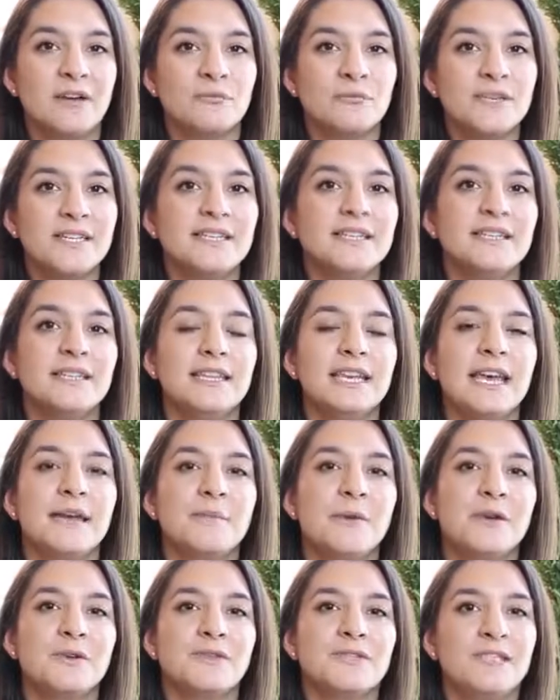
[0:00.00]
Recently, I
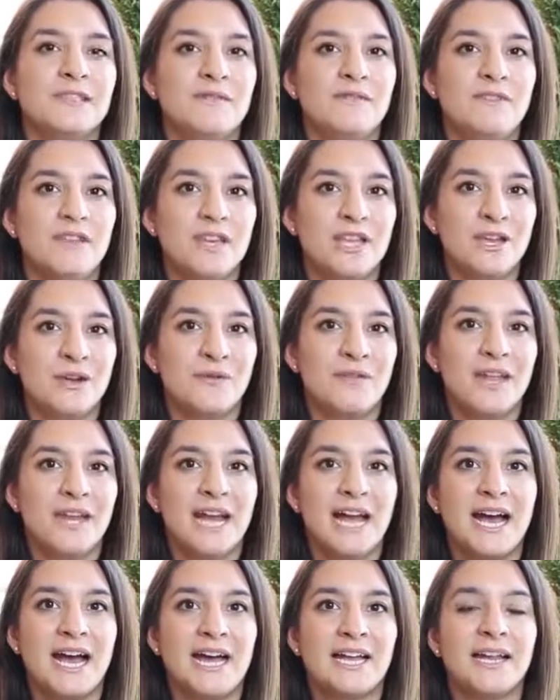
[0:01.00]
posted a video that
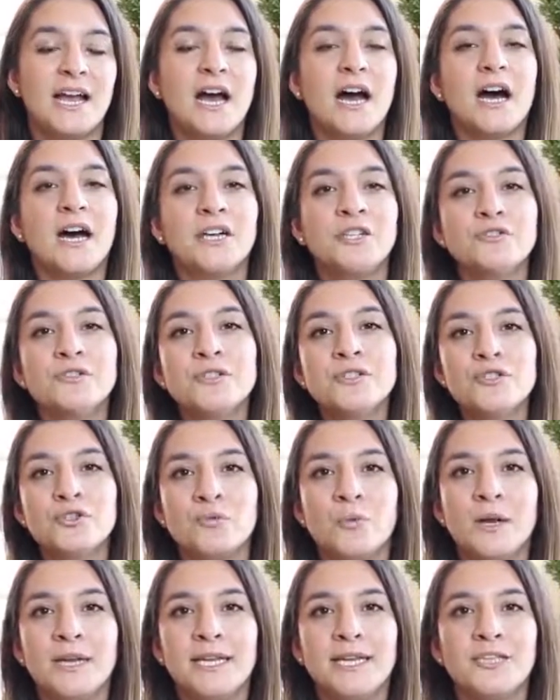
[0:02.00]
had
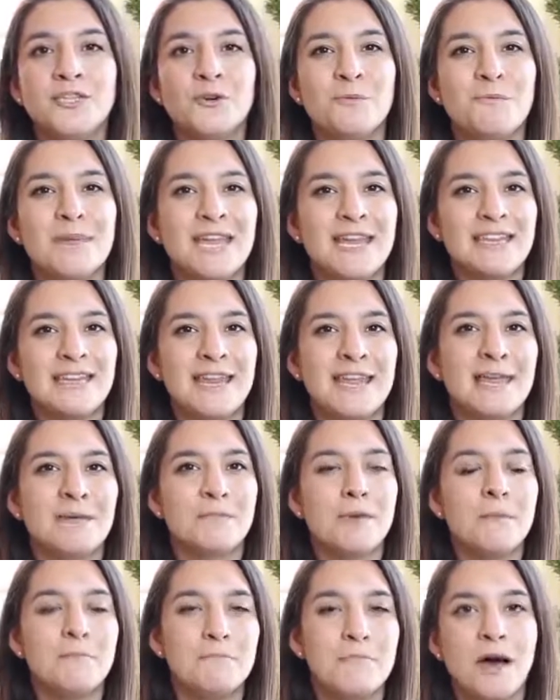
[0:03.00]
120 domain
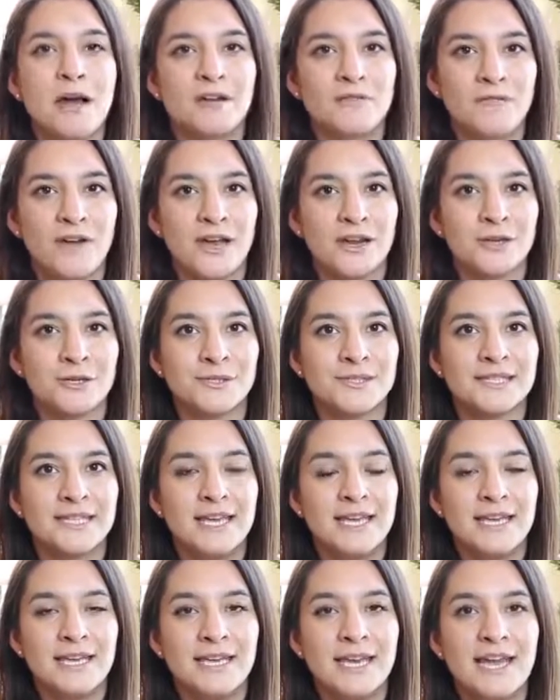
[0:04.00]
name modifiers.
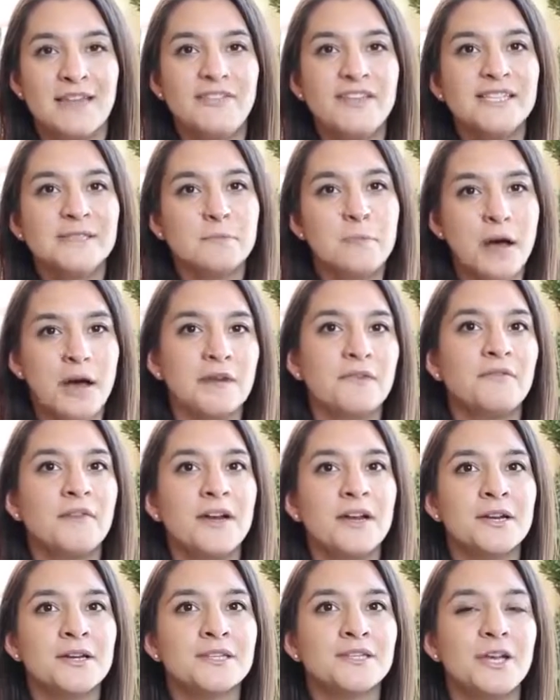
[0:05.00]
And these
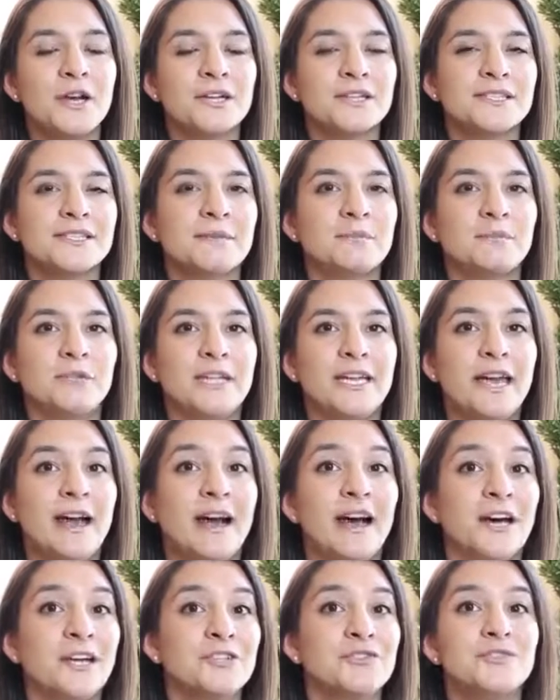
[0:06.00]
modifiers are simply
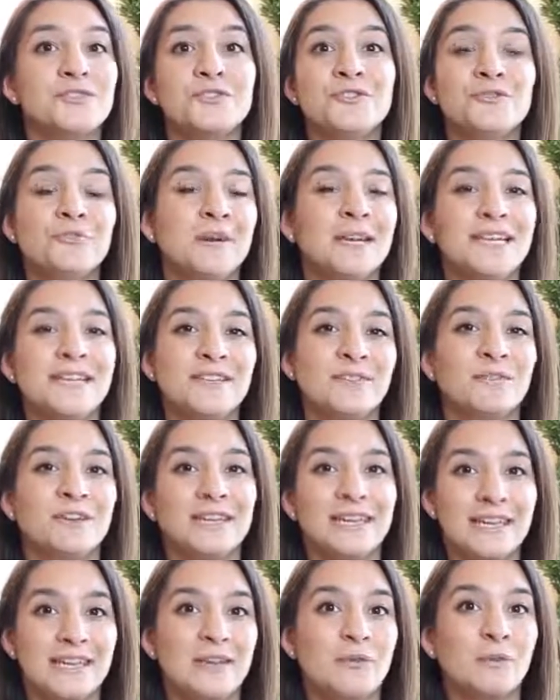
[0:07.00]
120
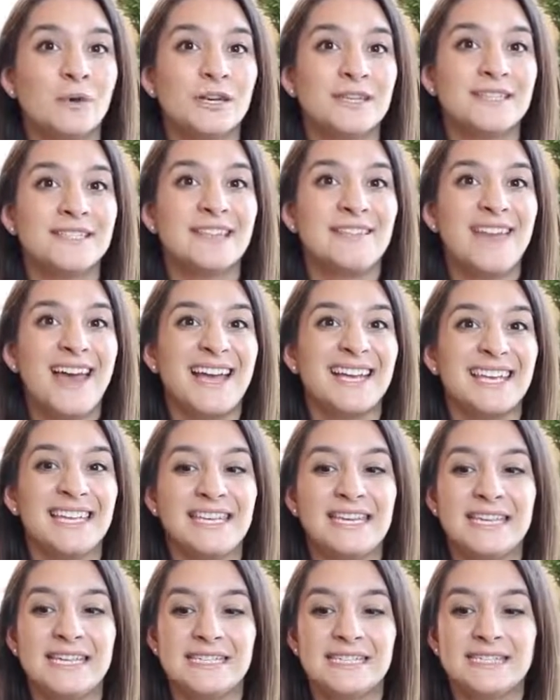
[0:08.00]
different keywords that
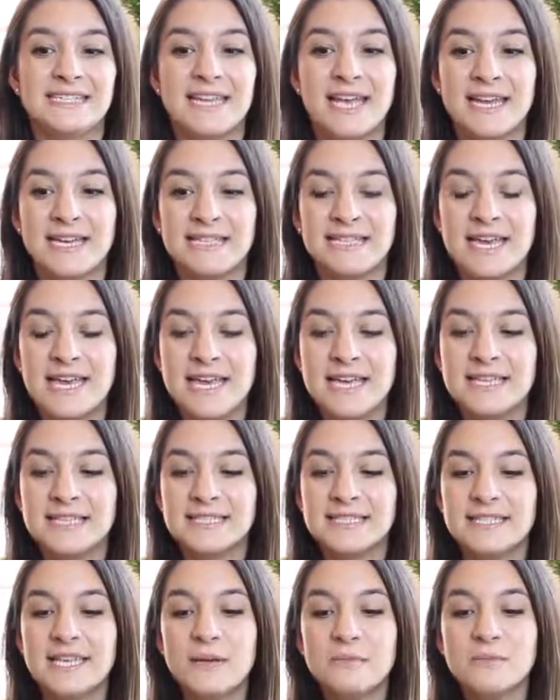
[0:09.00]
can incite
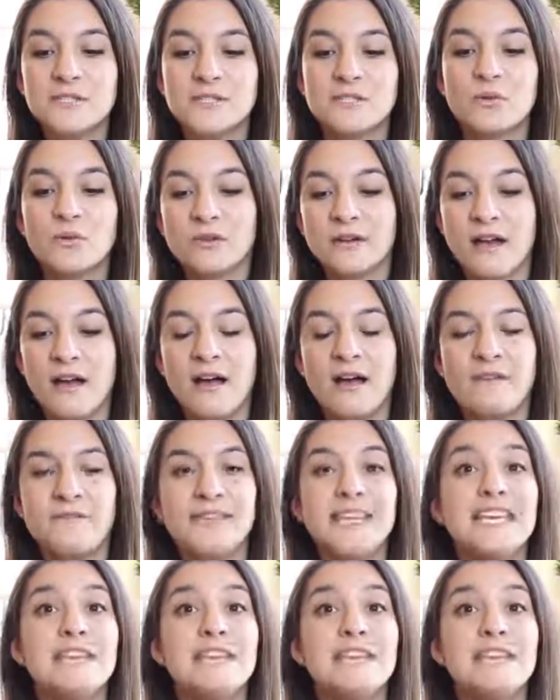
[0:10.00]
some sort of